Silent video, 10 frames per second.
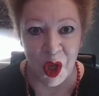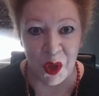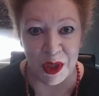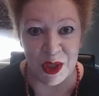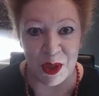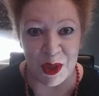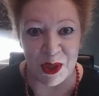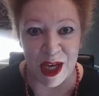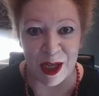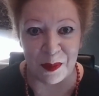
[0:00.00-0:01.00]
This is the
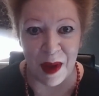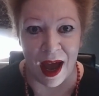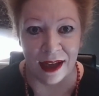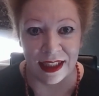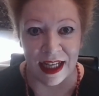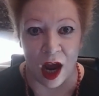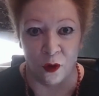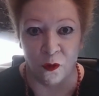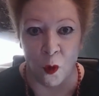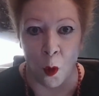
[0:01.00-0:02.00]
second part in our
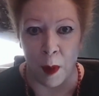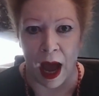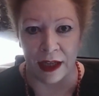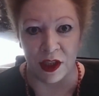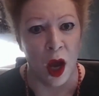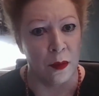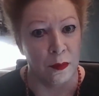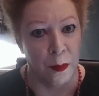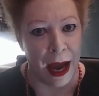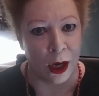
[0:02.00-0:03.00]
four-part
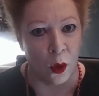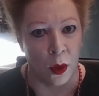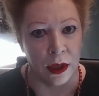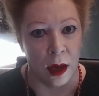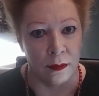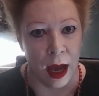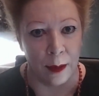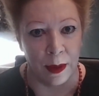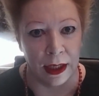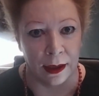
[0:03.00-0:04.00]
backward
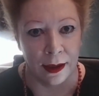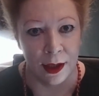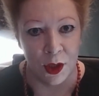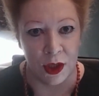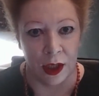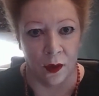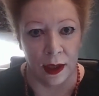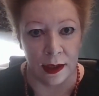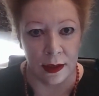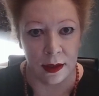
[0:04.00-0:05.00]
mapping
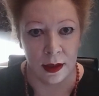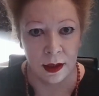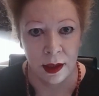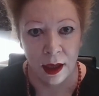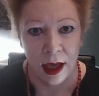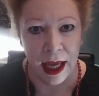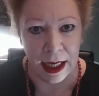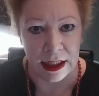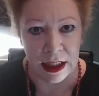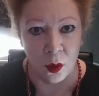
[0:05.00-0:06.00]
series.
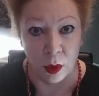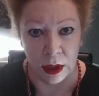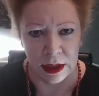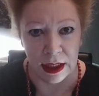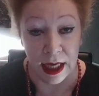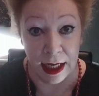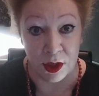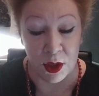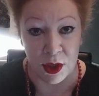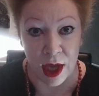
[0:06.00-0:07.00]

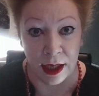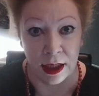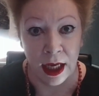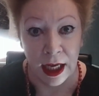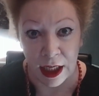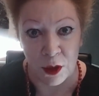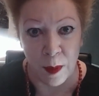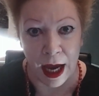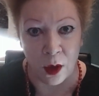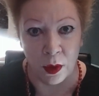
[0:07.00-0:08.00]
Hector's son, is
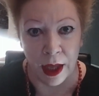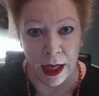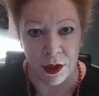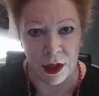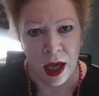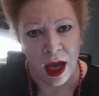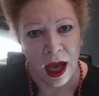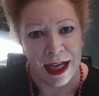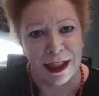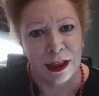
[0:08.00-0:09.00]
back with us.
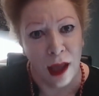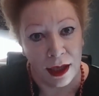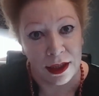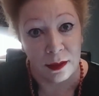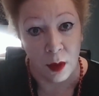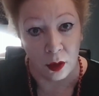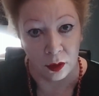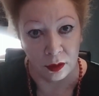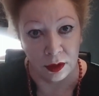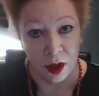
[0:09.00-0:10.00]
A lighter
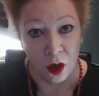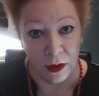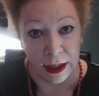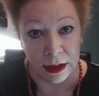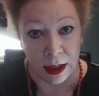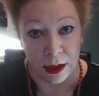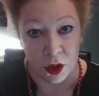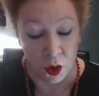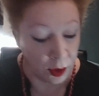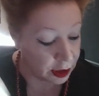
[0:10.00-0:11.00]
model of Hector has
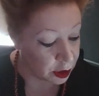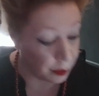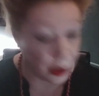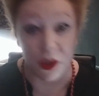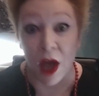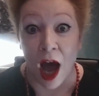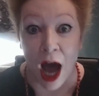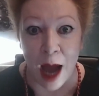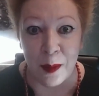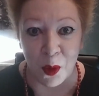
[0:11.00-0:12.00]
joined us because
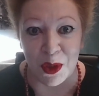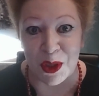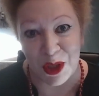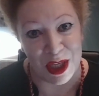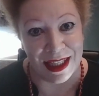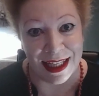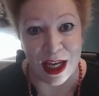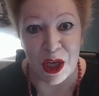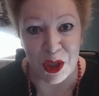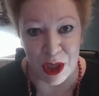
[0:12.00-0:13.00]
I'm on the Sydney
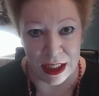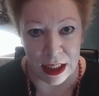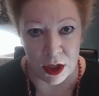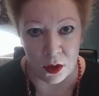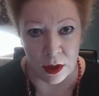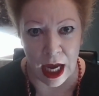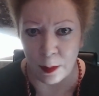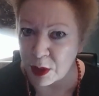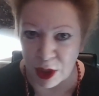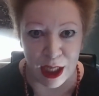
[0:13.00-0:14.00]
CDU
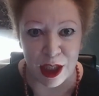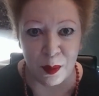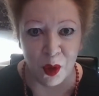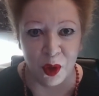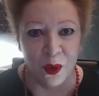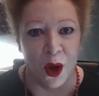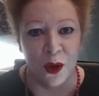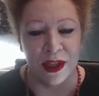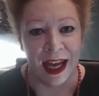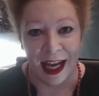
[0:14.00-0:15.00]
campus. Yes, I'm on the road.
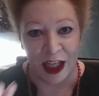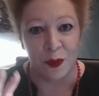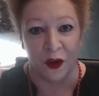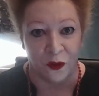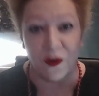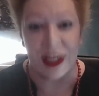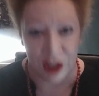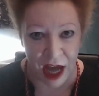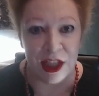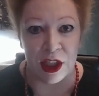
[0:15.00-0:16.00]
It's been a
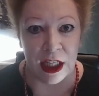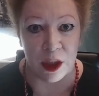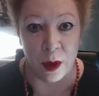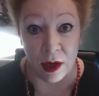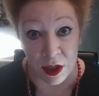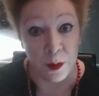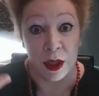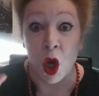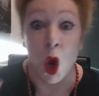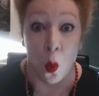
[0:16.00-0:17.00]
fantastic experience, but
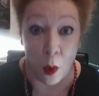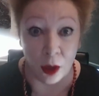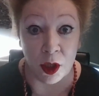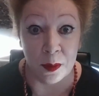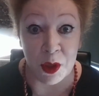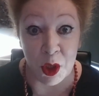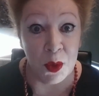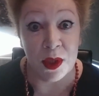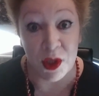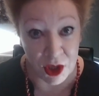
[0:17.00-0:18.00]
welcome to
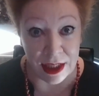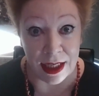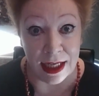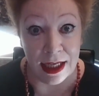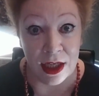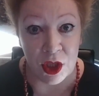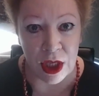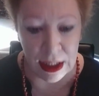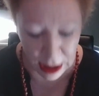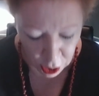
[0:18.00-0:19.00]
Sydney
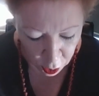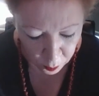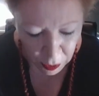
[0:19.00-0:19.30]
CDU.